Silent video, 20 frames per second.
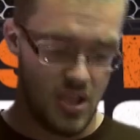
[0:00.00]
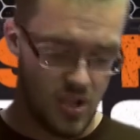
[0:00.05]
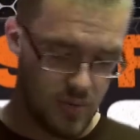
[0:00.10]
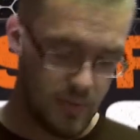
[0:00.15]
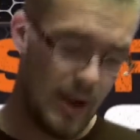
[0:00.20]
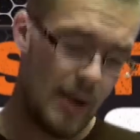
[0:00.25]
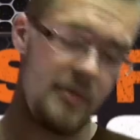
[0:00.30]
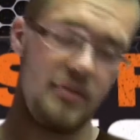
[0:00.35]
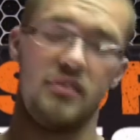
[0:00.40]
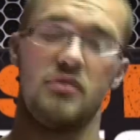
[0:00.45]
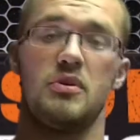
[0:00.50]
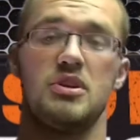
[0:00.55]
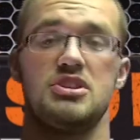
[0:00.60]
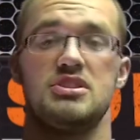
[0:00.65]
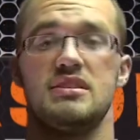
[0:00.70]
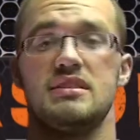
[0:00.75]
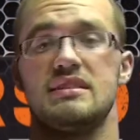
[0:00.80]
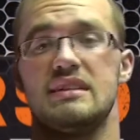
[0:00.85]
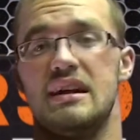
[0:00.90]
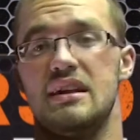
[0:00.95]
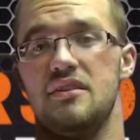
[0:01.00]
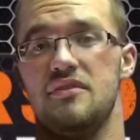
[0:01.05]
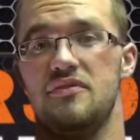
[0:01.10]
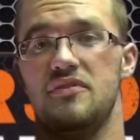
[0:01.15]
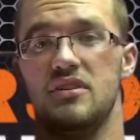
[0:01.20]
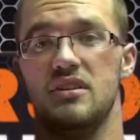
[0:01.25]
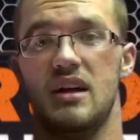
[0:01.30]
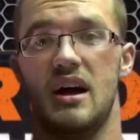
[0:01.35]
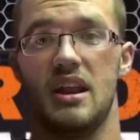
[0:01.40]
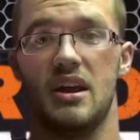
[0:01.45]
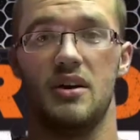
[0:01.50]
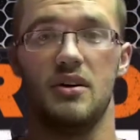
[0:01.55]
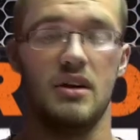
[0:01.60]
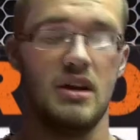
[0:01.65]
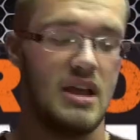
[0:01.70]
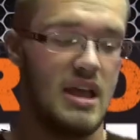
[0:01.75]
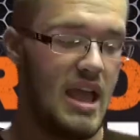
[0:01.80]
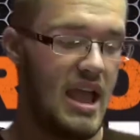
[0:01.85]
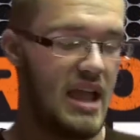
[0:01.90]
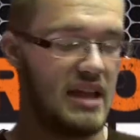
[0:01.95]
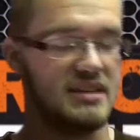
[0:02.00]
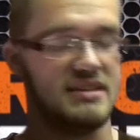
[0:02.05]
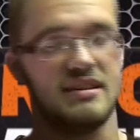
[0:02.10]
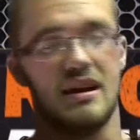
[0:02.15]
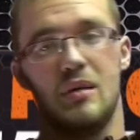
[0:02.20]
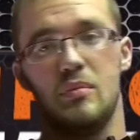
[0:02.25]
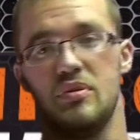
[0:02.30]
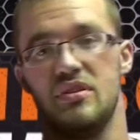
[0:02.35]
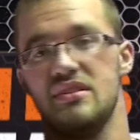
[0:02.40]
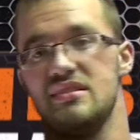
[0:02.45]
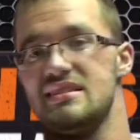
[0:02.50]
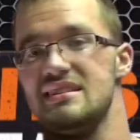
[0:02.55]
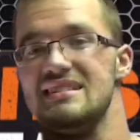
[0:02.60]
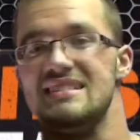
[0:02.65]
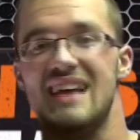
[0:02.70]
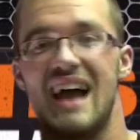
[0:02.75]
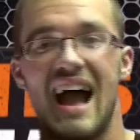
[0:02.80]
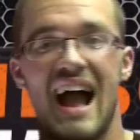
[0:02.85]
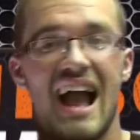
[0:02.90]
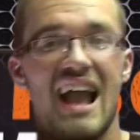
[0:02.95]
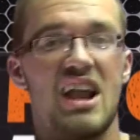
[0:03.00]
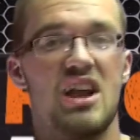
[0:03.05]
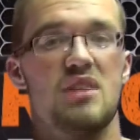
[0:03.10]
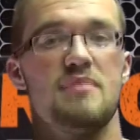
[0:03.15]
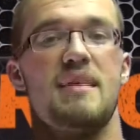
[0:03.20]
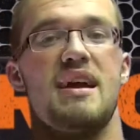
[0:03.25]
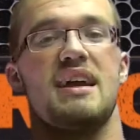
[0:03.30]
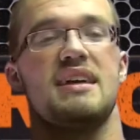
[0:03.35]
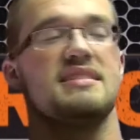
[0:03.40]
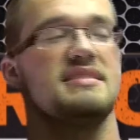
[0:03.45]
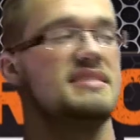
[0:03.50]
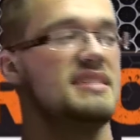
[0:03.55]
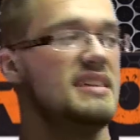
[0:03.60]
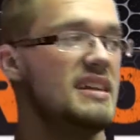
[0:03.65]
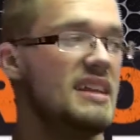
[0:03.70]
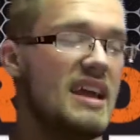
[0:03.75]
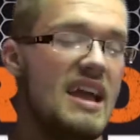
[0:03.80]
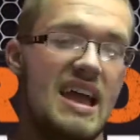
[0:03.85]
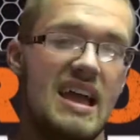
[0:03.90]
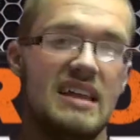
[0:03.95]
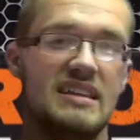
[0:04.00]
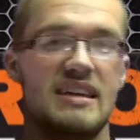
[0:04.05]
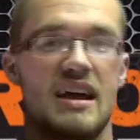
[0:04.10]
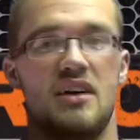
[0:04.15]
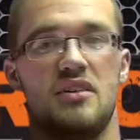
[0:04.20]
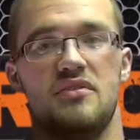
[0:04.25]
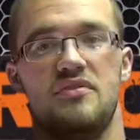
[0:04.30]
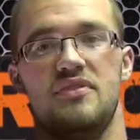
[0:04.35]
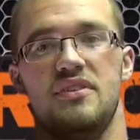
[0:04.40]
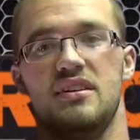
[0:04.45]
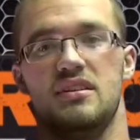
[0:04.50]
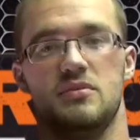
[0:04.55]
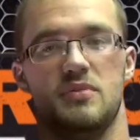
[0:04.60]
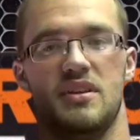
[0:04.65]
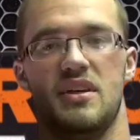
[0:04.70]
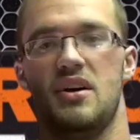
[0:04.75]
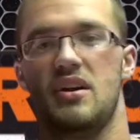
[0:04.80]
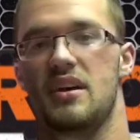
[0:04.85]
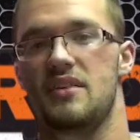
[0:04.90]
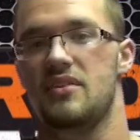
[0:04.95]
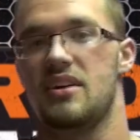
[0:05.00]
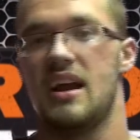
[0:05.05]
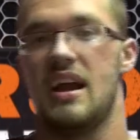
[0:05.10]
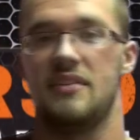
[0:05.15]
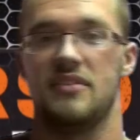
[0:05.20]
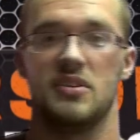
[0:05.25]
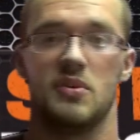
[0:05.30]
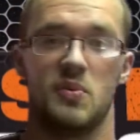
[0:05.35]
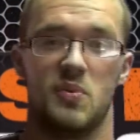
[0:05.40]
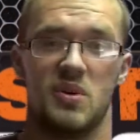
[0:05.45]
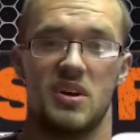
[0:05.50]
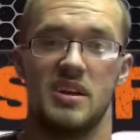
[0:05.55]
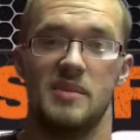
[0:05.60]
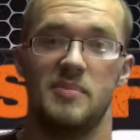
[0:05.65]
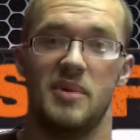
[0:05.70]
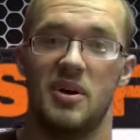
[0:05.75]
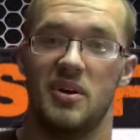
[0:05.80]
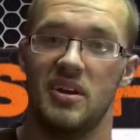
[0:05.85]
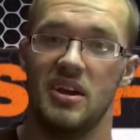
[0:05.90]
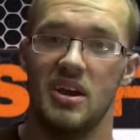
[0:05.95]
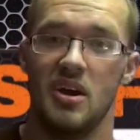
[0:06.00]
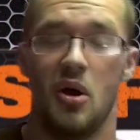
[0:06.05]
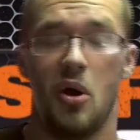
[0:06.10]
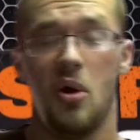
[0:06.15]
You could probably switch this gun to full auto and dump this entire magazine downfield without ever having to worry about,